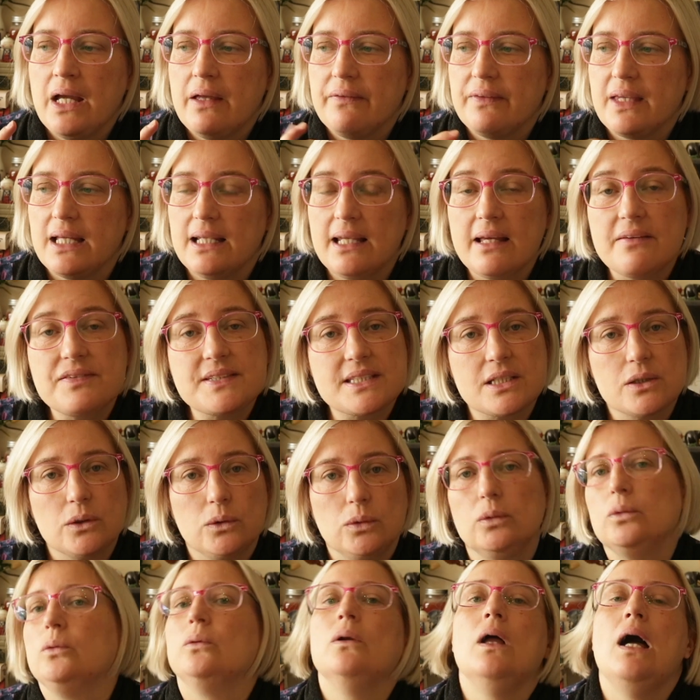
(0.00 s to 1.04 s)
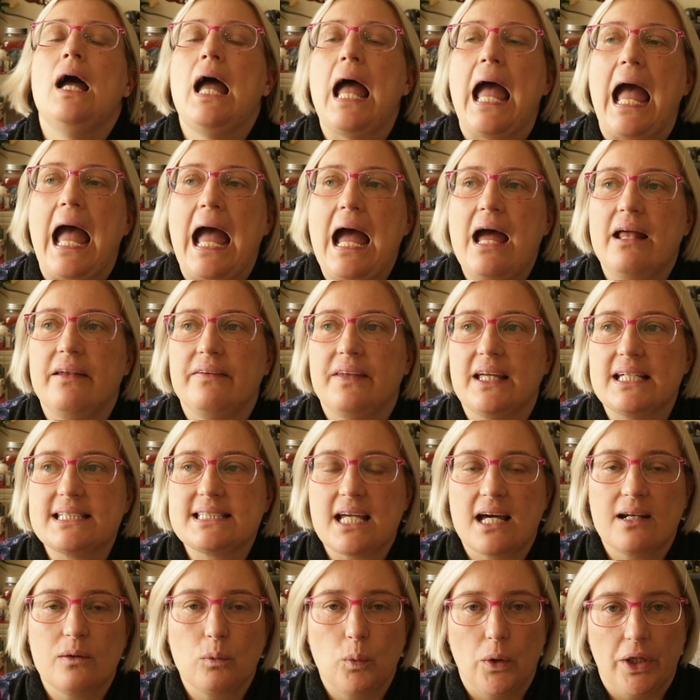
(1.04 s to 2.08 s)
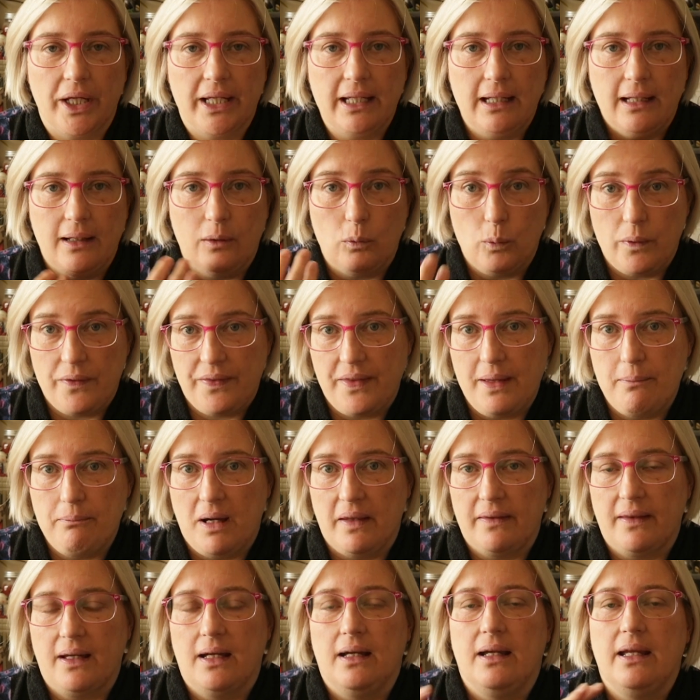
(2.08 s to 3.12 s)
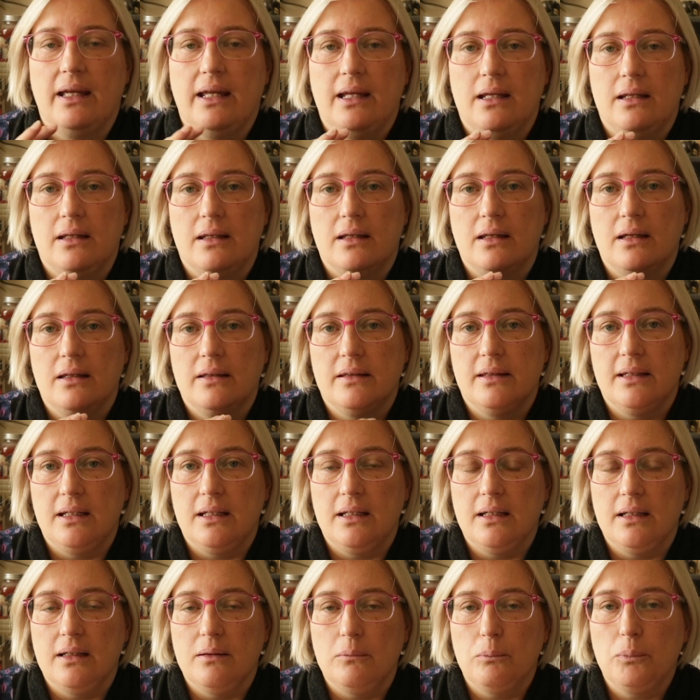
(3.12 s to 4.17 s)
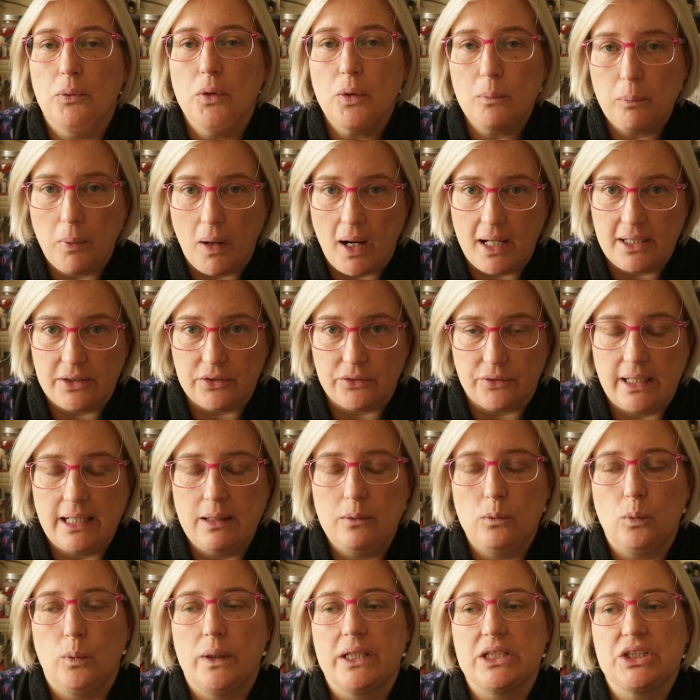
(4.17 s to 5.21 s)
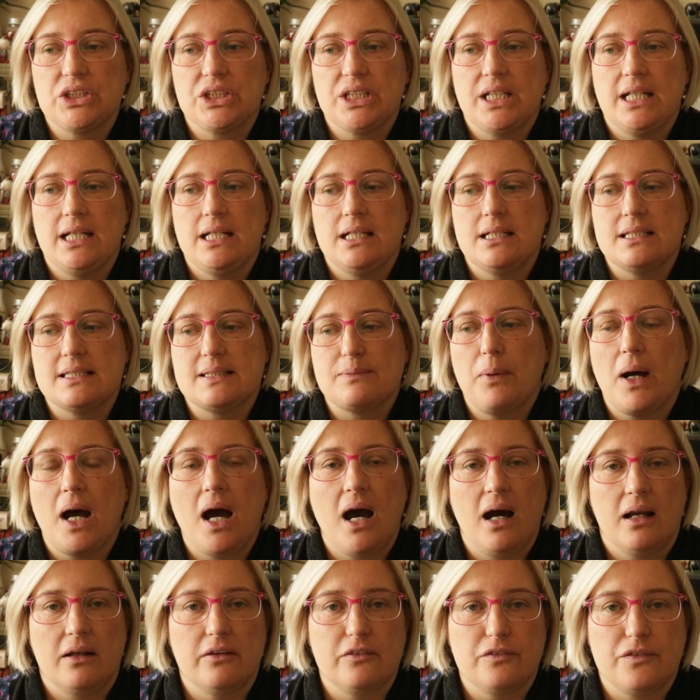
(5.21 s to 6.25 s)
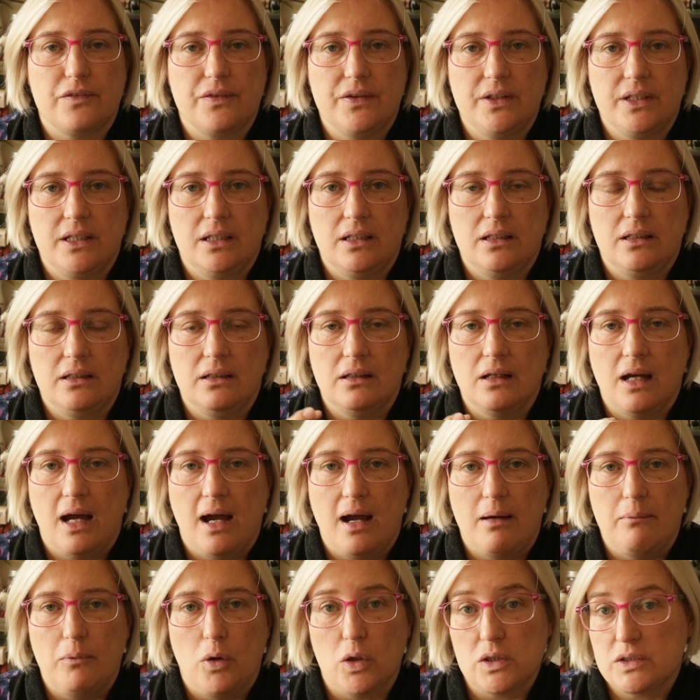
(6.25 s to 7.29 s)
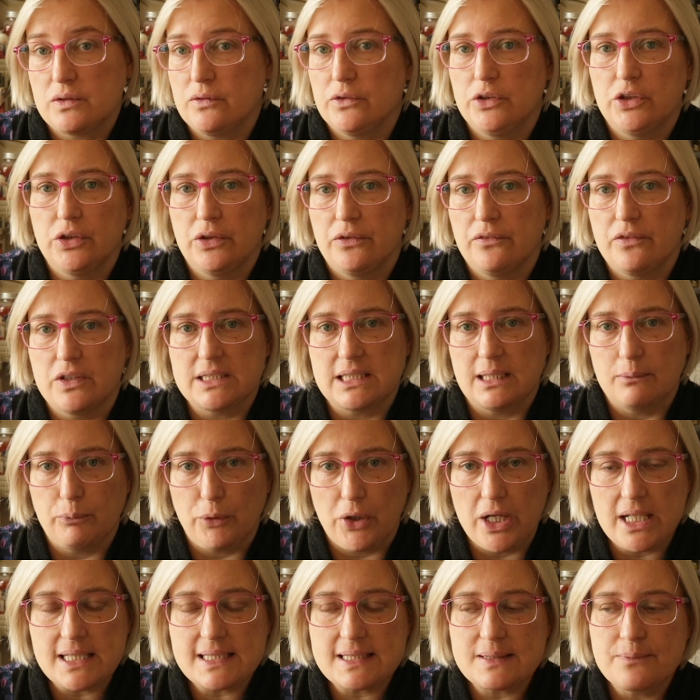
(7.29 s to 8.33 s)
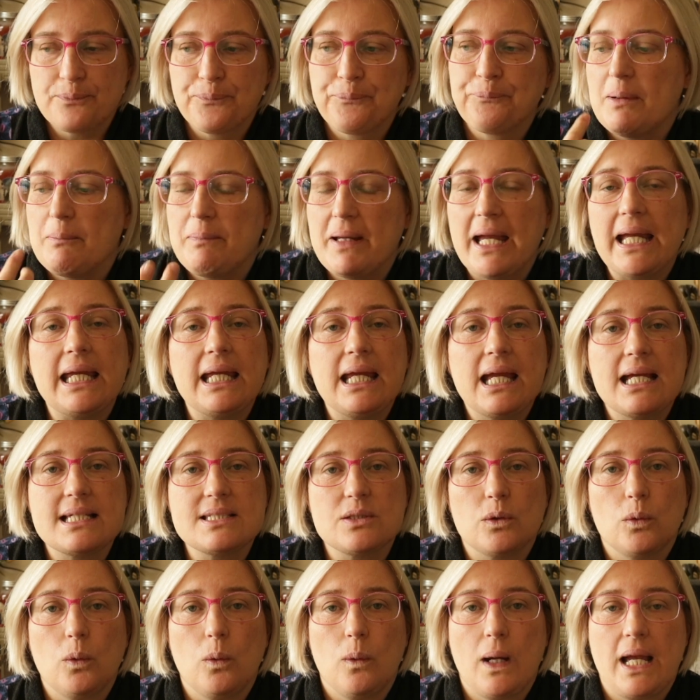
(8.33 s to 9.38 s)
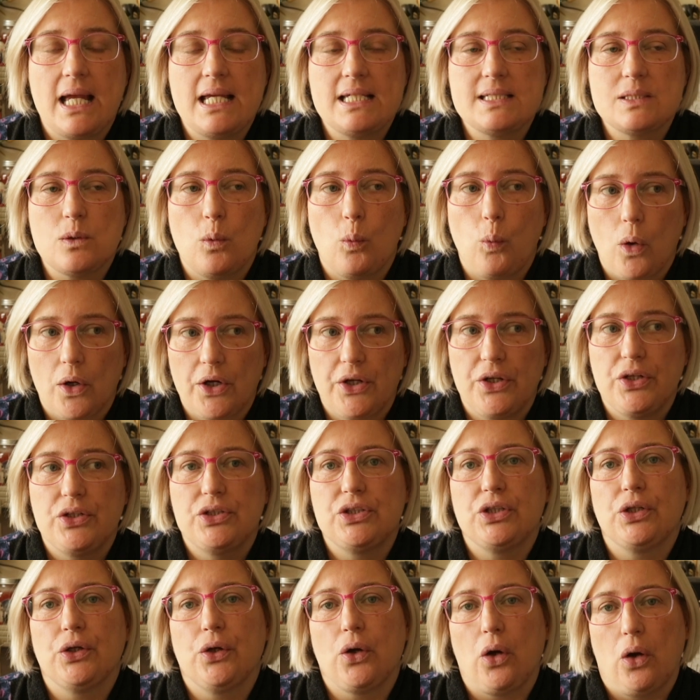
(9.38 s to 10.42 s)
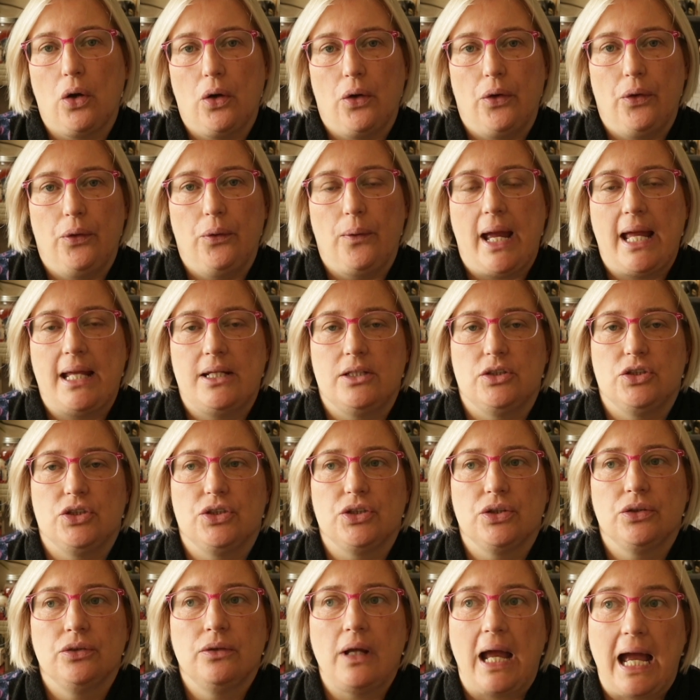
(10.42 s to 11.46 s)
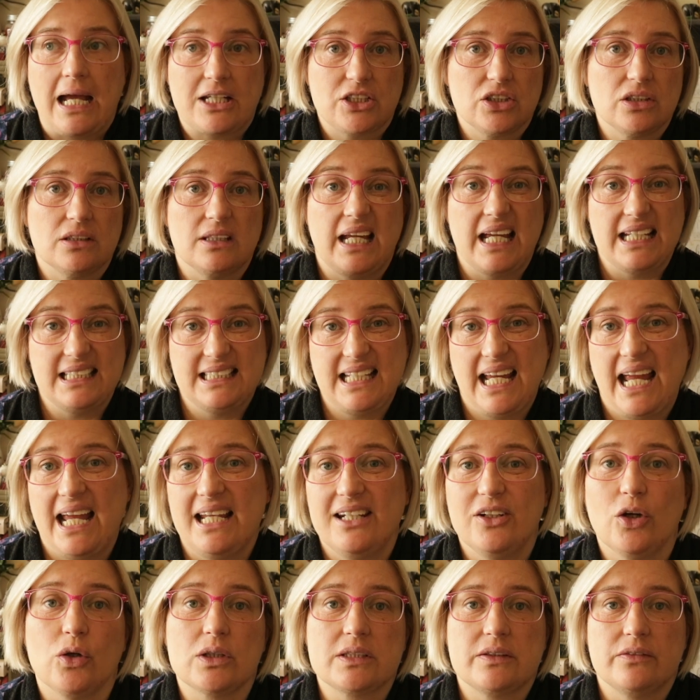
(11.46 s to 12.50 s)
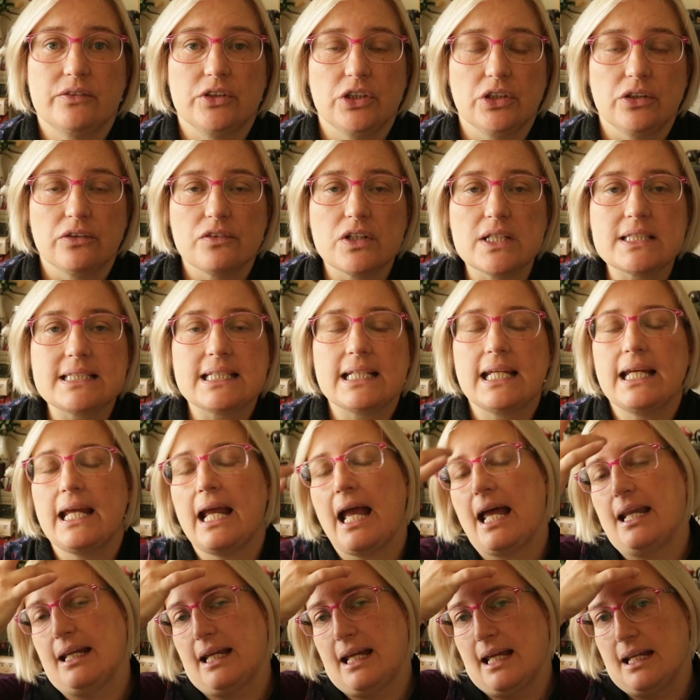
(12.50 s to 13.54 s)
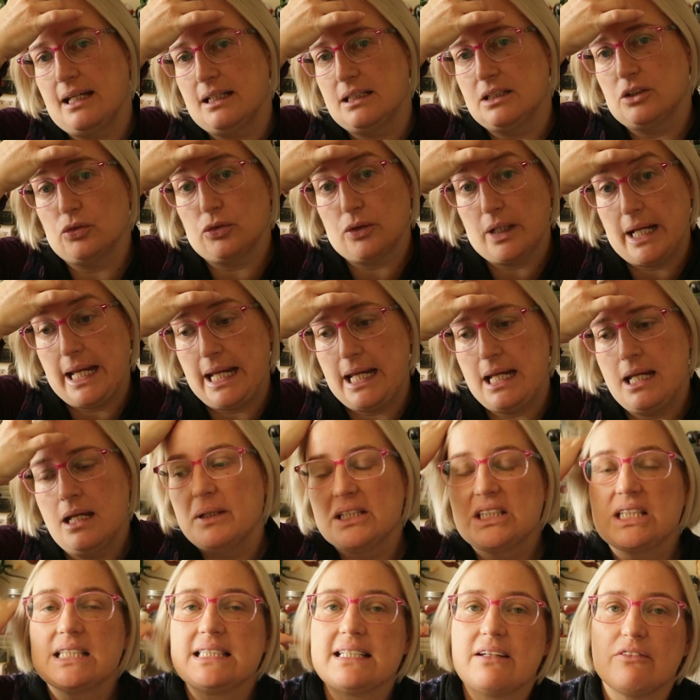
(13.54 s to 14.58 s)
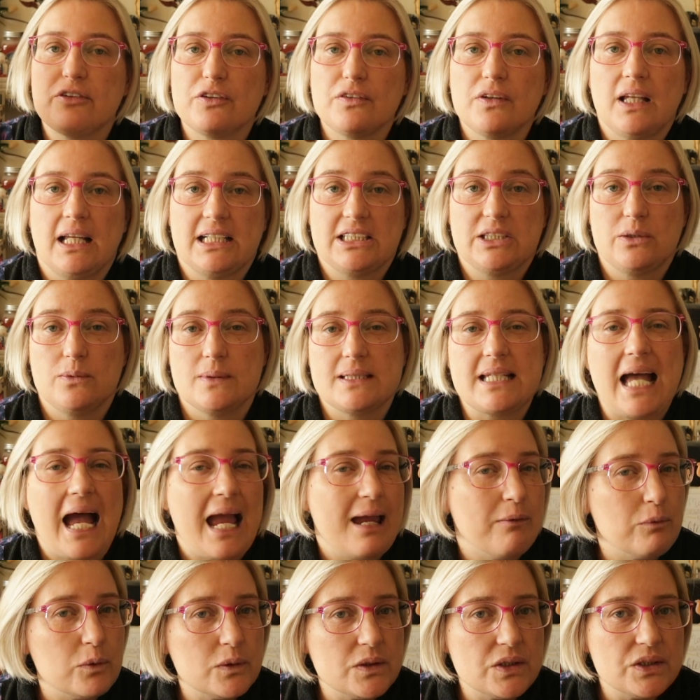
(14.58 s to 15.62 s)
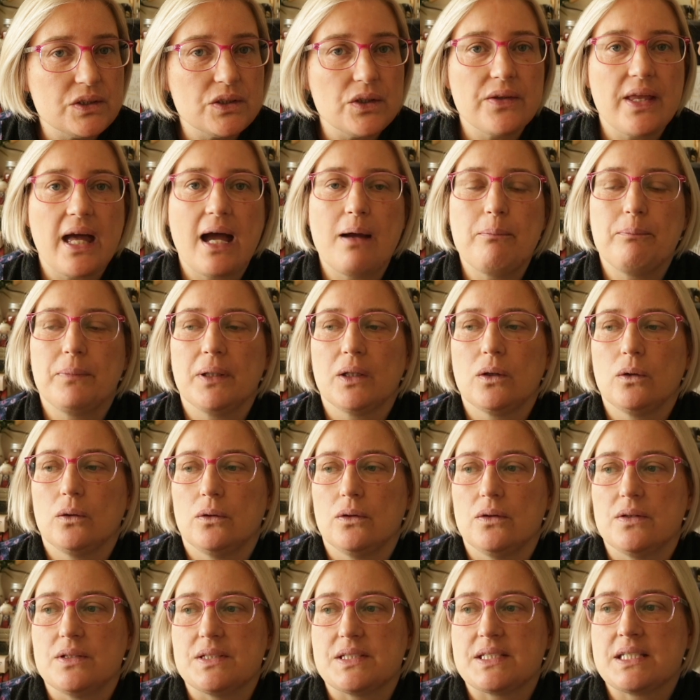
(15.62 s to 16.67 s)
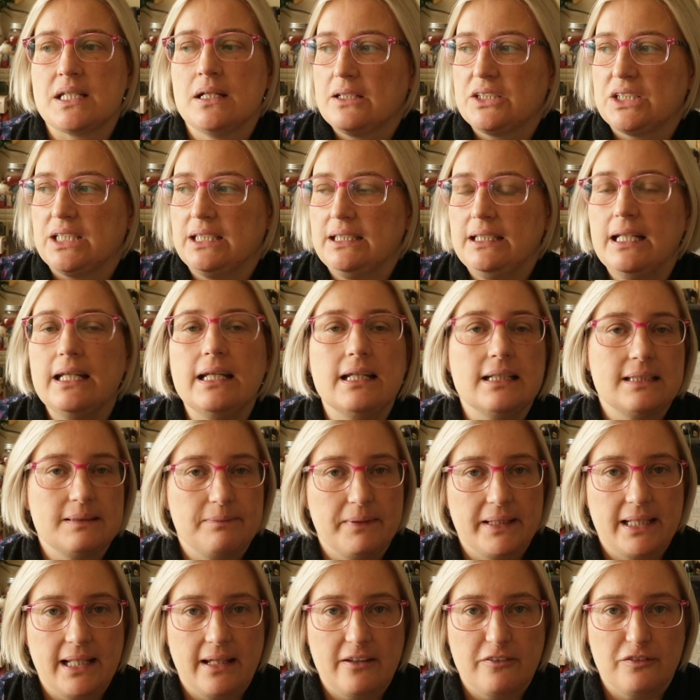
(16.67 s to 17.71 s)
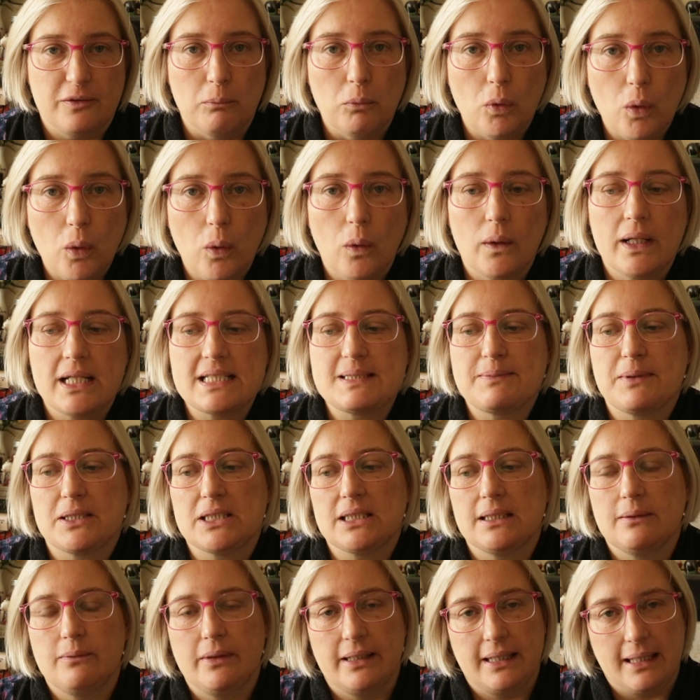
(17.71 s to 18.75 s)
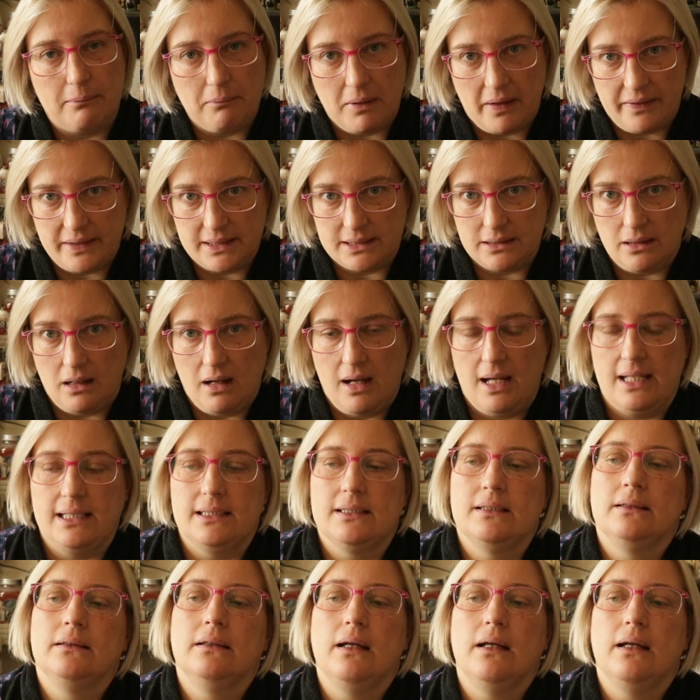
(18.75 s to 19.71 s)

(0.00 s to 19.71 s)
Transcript: They left school and they started working with their mother in the bookbindery, which is part of the um, Oxford University Press. But Peggy has always wanted to go and actually attend Oxford University and get a degree, but she's never felt like she was able to do that because she needed to be there for Maud, especially when their mother died.